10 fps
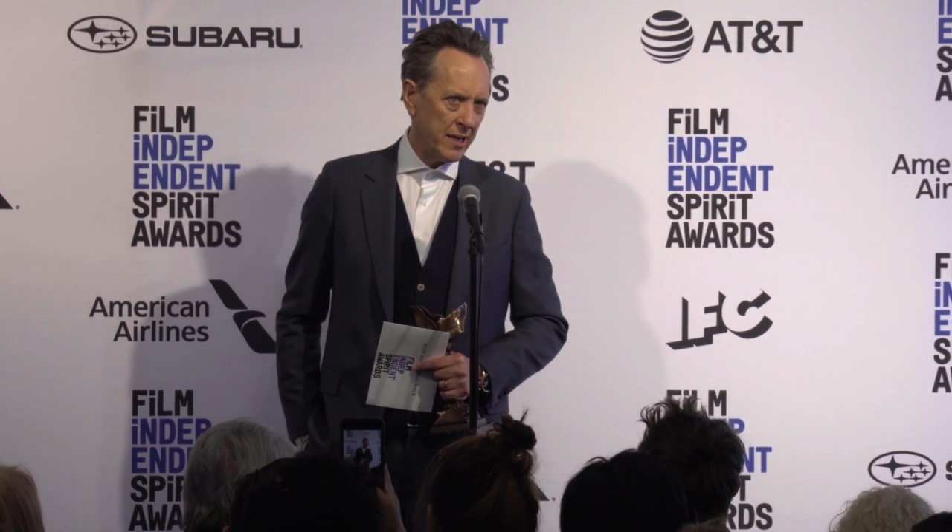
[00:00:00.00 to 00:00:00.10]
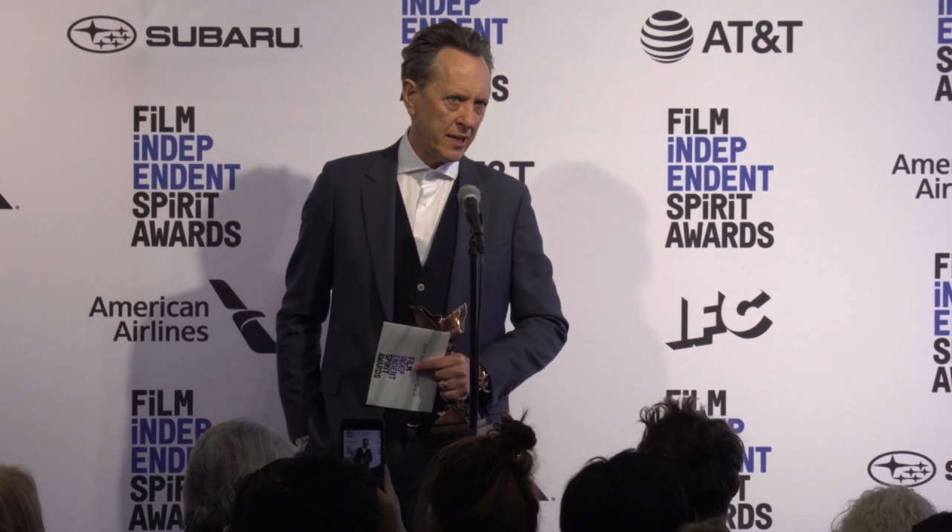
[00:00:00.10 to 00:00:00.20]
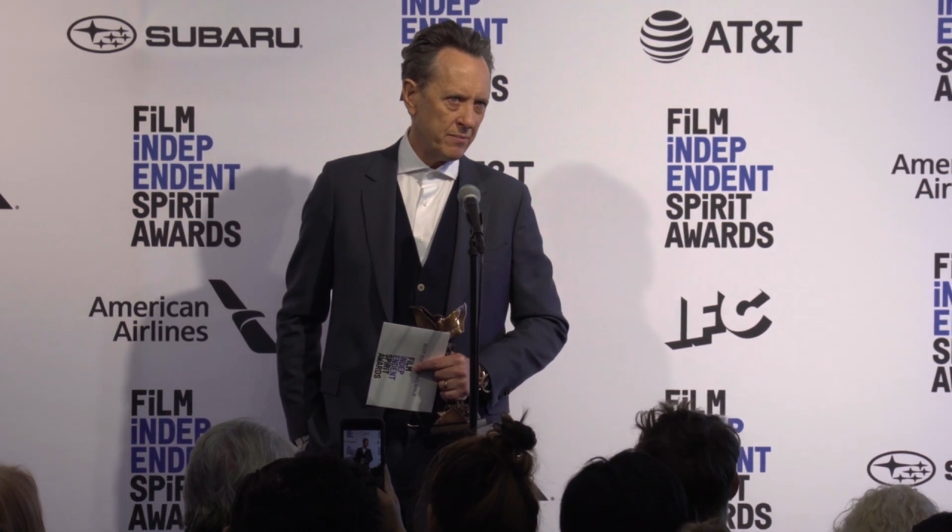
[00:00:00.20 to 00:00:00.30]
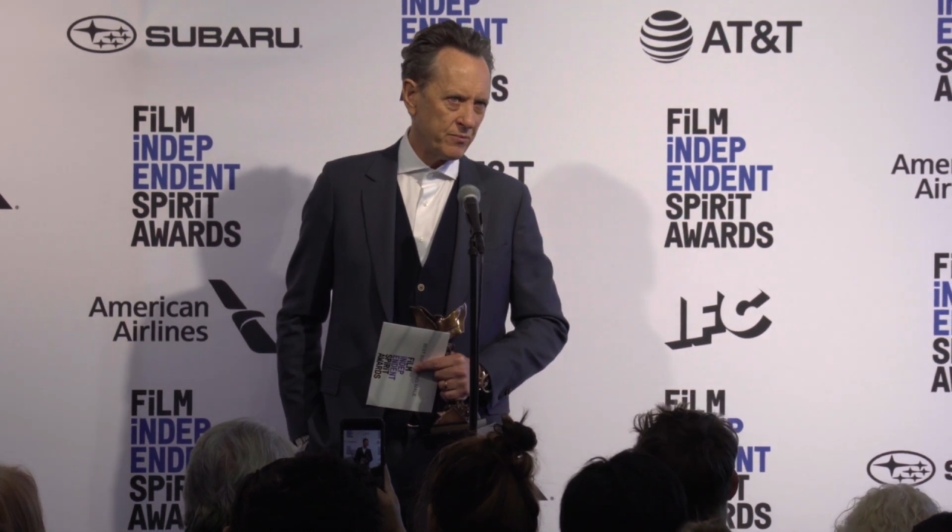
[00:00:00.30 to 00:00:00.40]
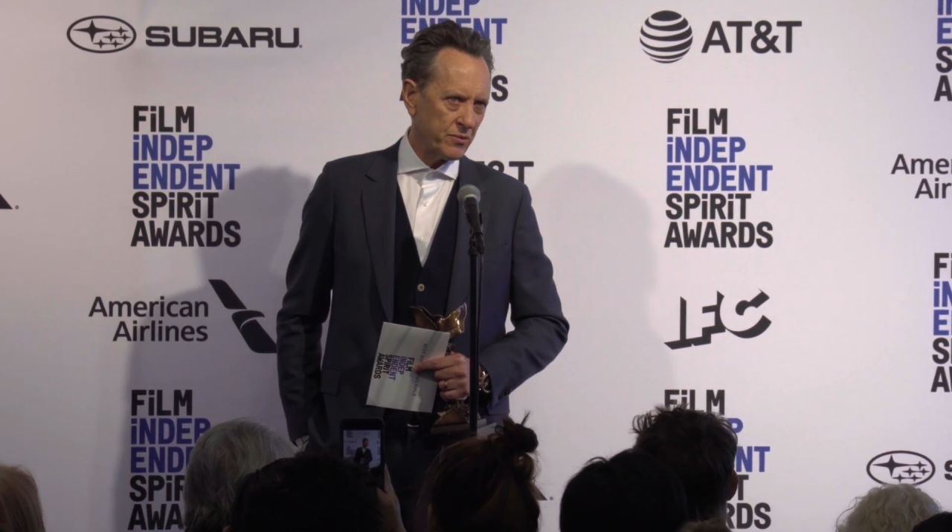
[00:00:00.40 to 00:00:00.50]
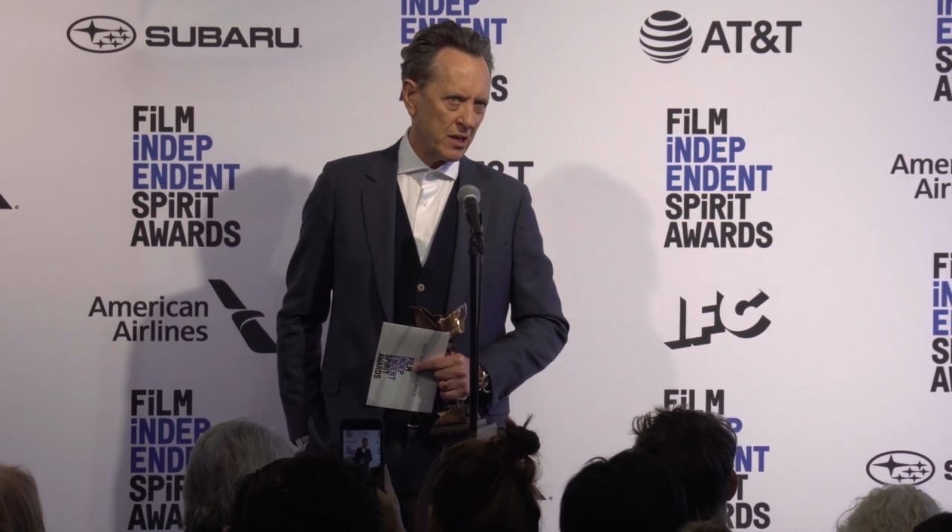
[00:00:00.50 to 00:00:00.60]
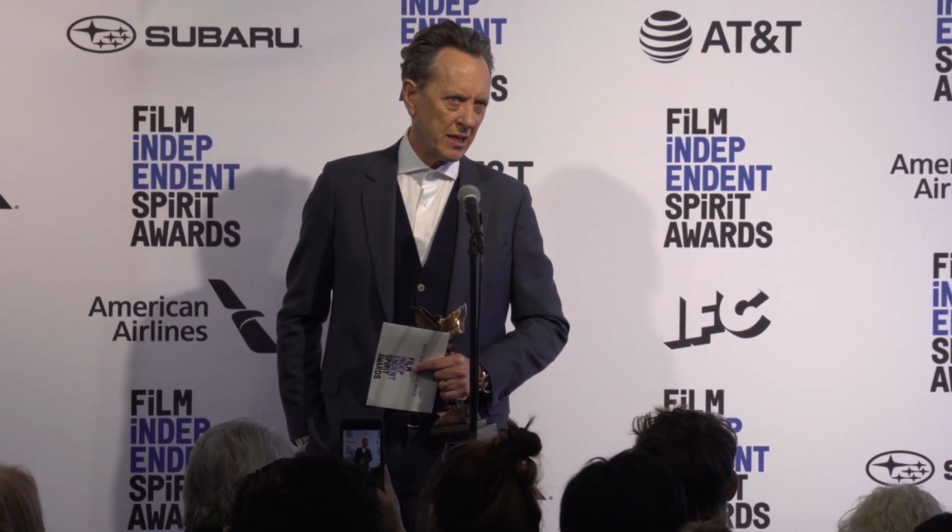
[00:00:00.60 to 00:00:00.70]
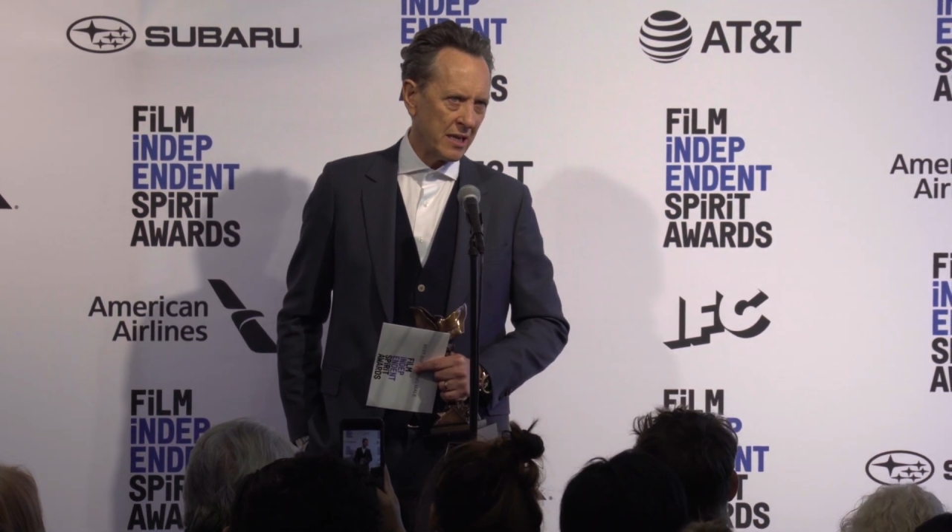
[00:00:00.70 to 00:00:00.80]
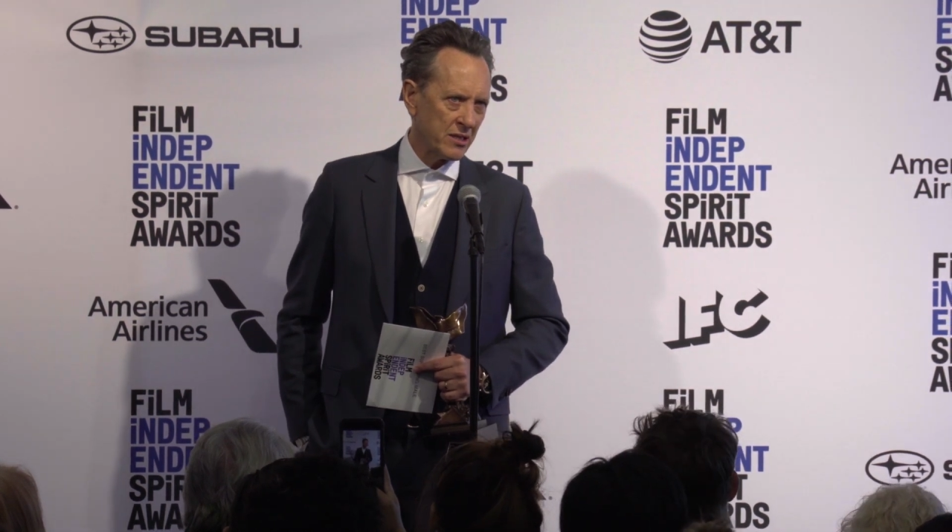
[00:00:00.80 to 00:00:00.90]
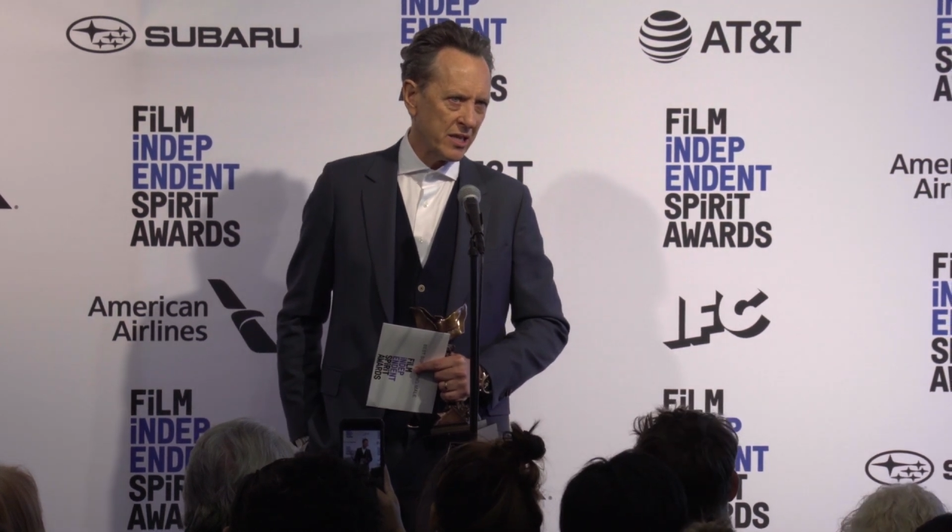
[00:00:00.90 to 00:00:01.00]

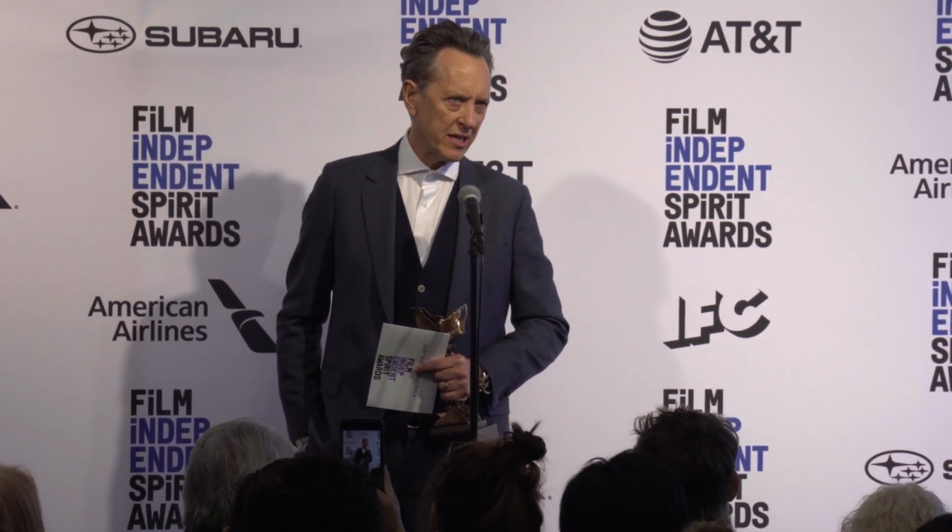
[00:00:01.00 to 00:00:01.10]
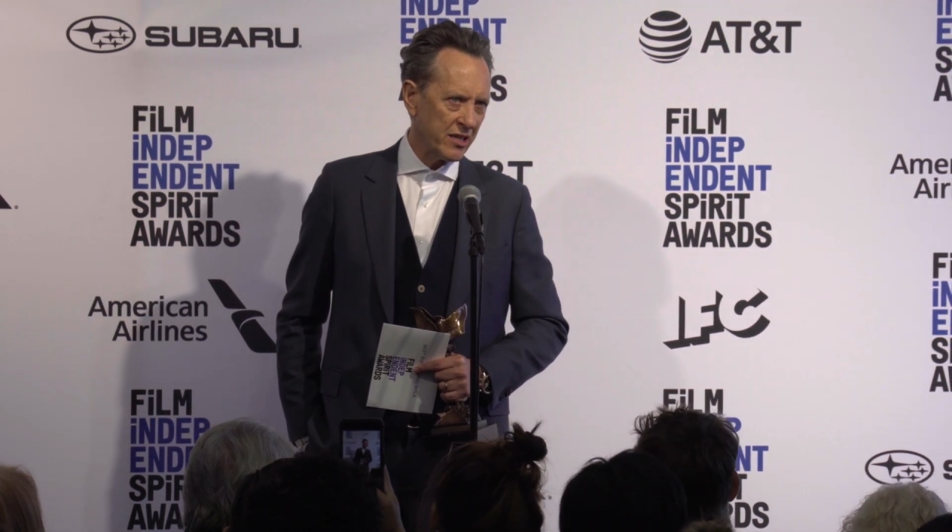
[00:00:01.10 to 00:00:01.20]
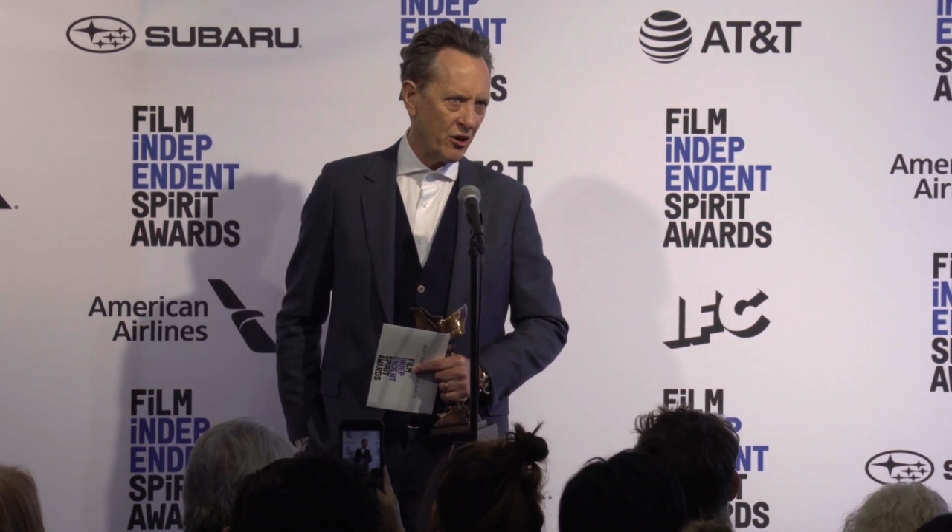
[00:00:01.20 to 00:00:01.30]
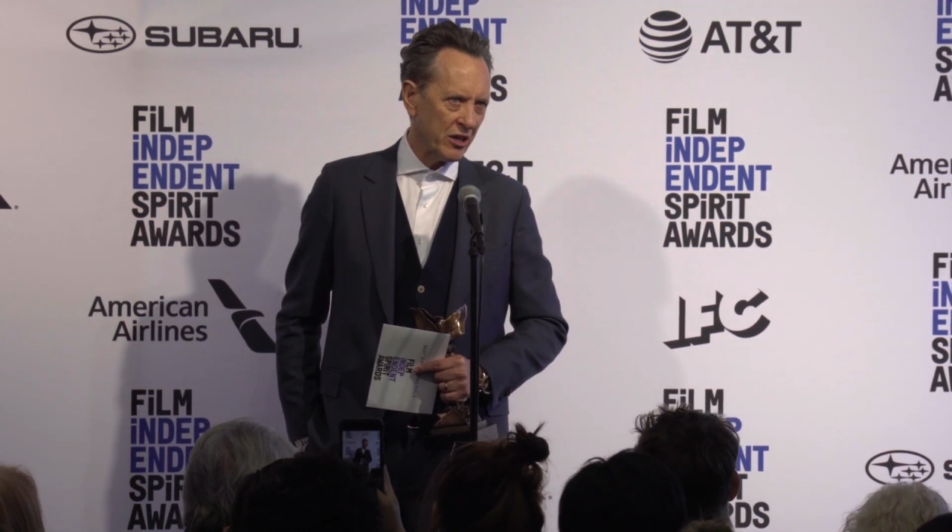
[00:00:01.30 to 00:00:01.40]
a dozen years ago,